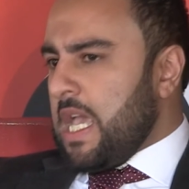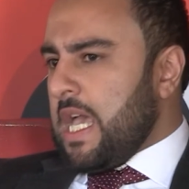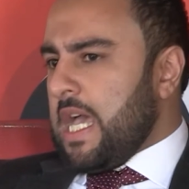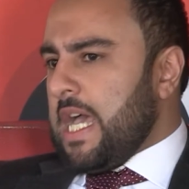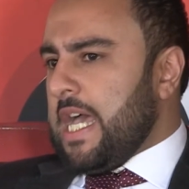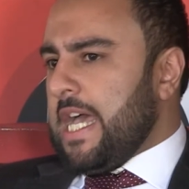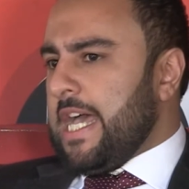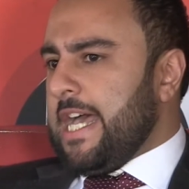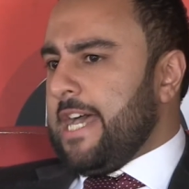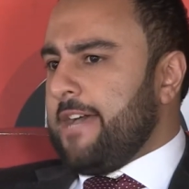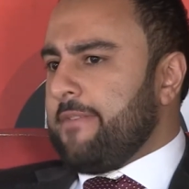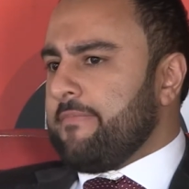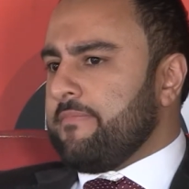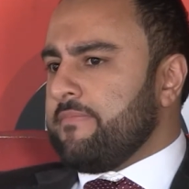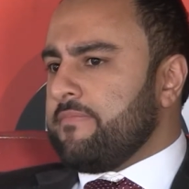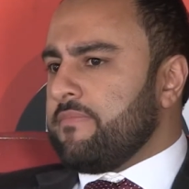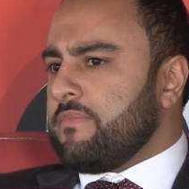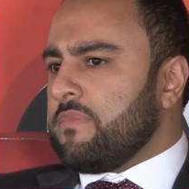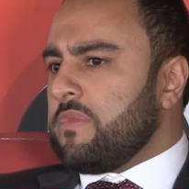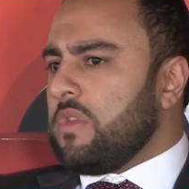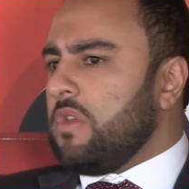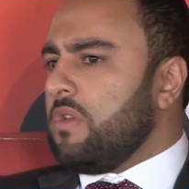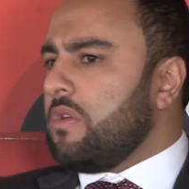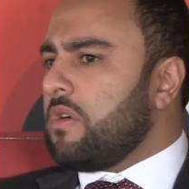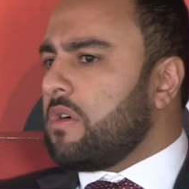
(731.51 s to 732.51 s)

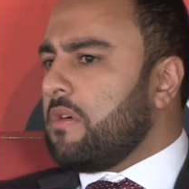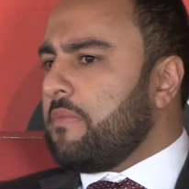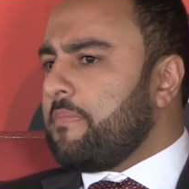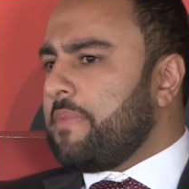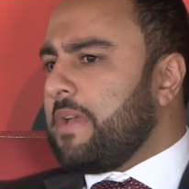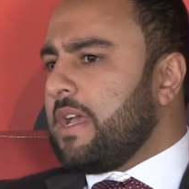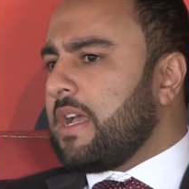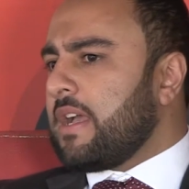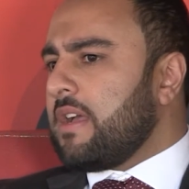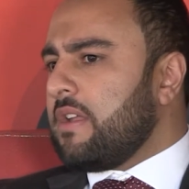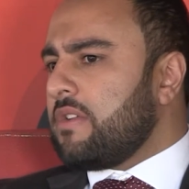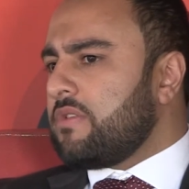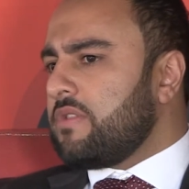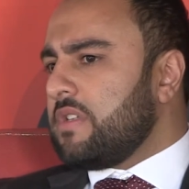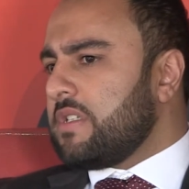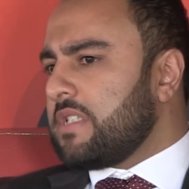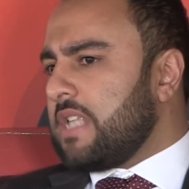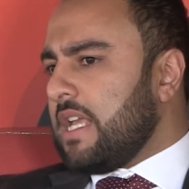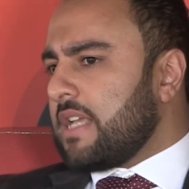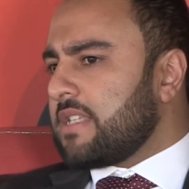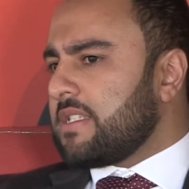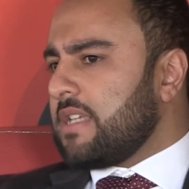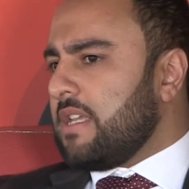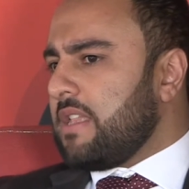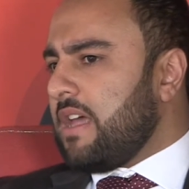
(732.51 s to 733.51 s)
You compare countries
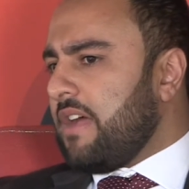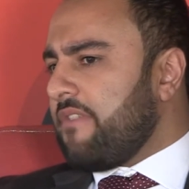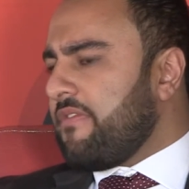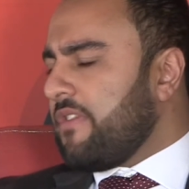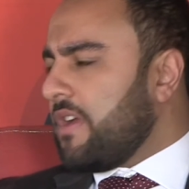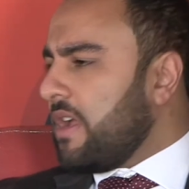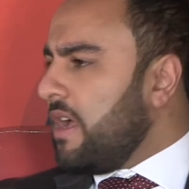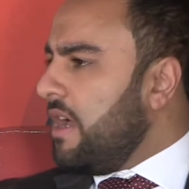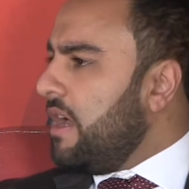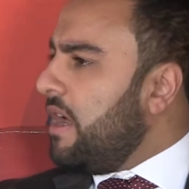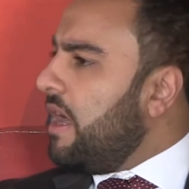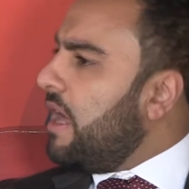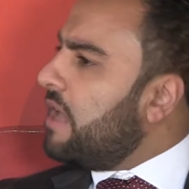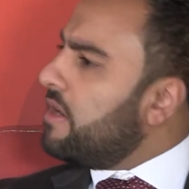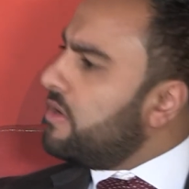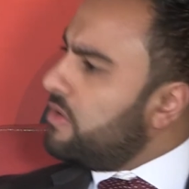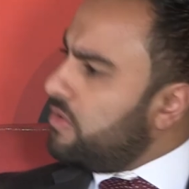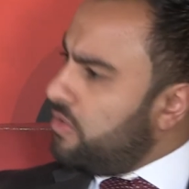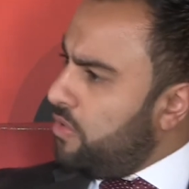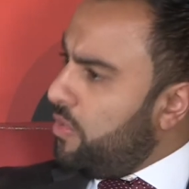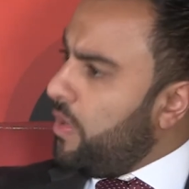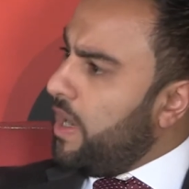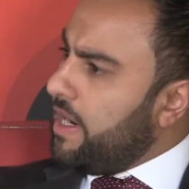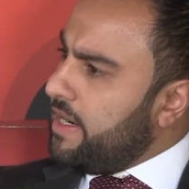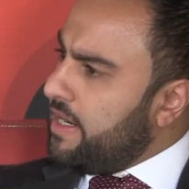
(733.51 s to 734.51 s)
like South Africa and
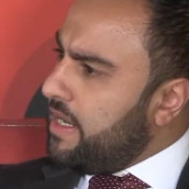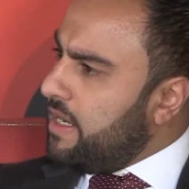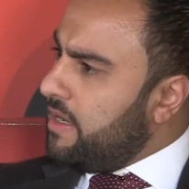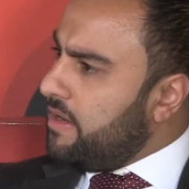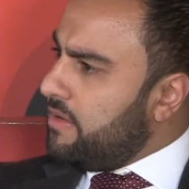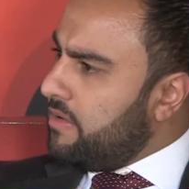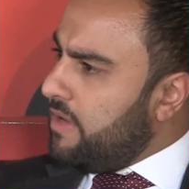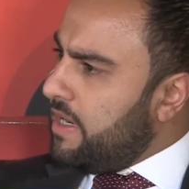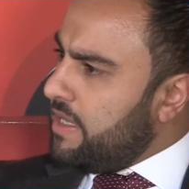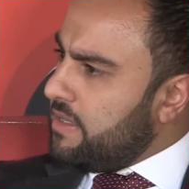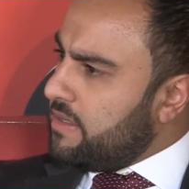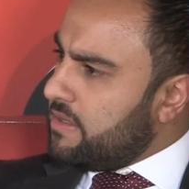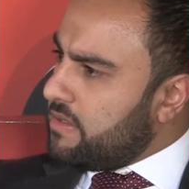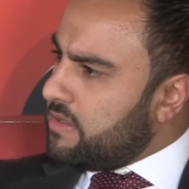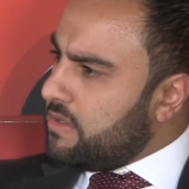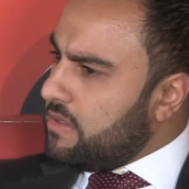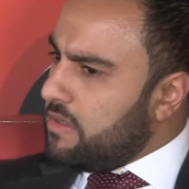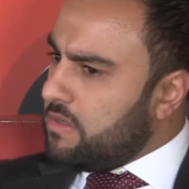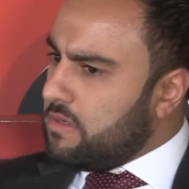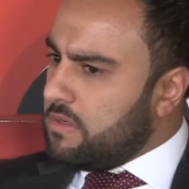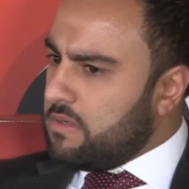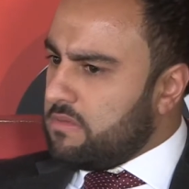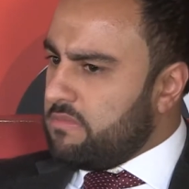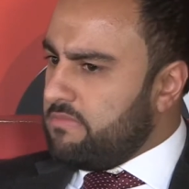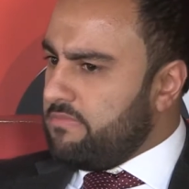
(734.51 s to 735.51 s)
Rwanda, right?
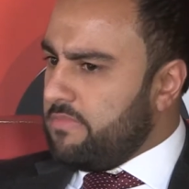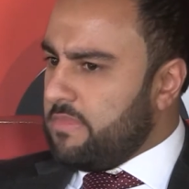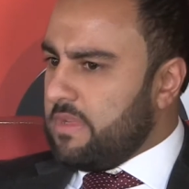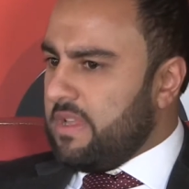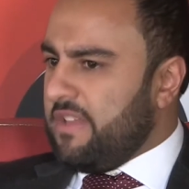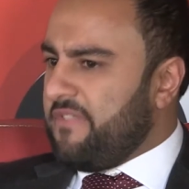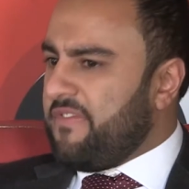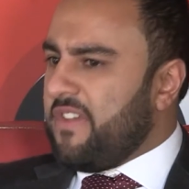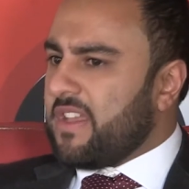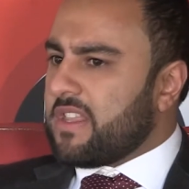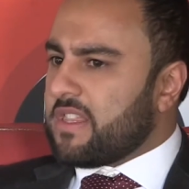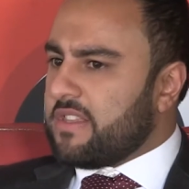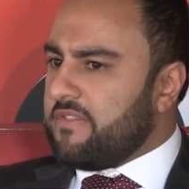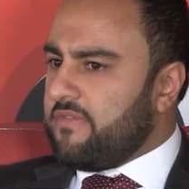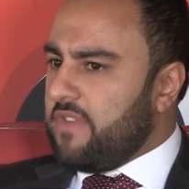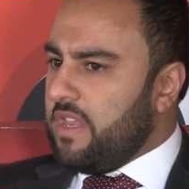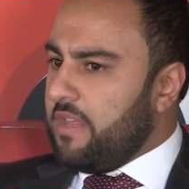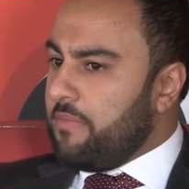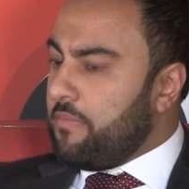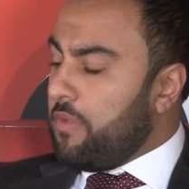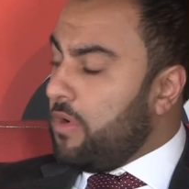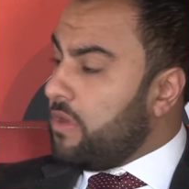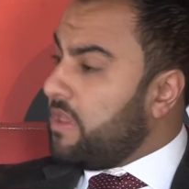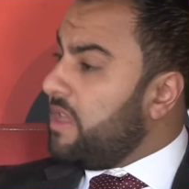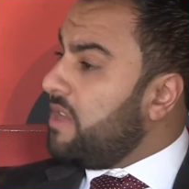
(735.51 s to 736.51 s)
So effectively
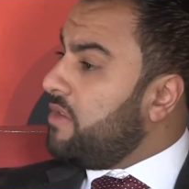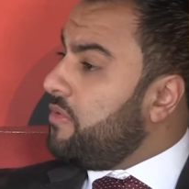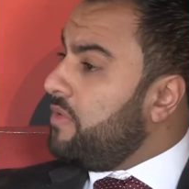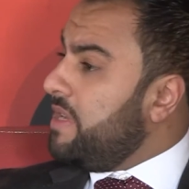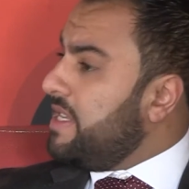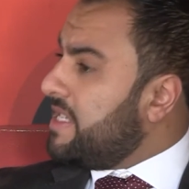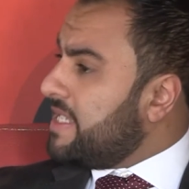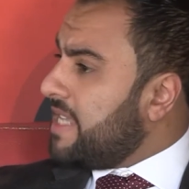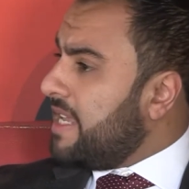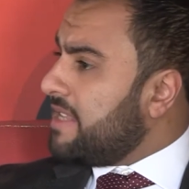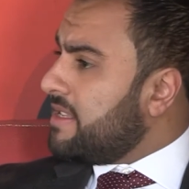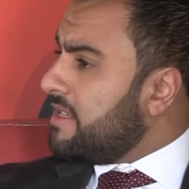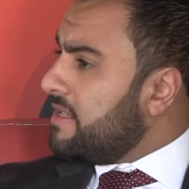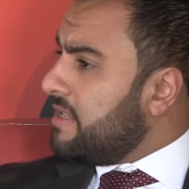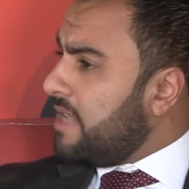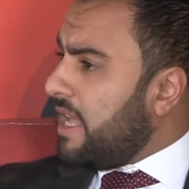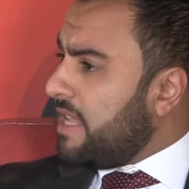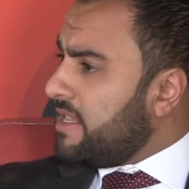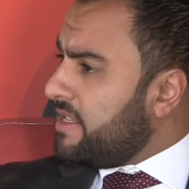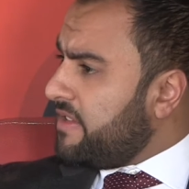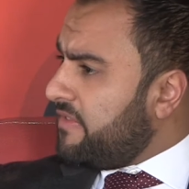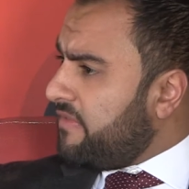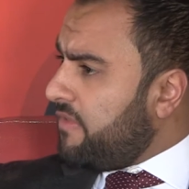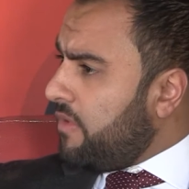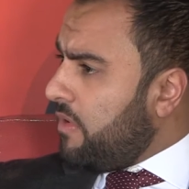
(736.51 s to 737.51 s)
both had reset in
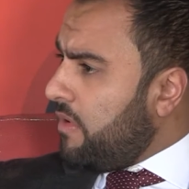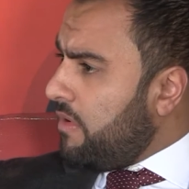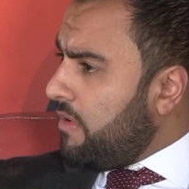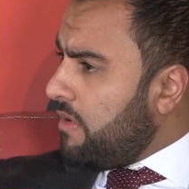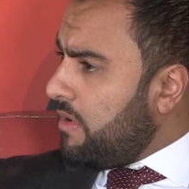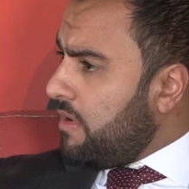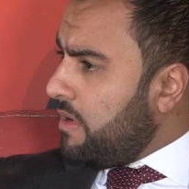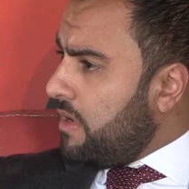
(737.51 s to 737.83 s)
'94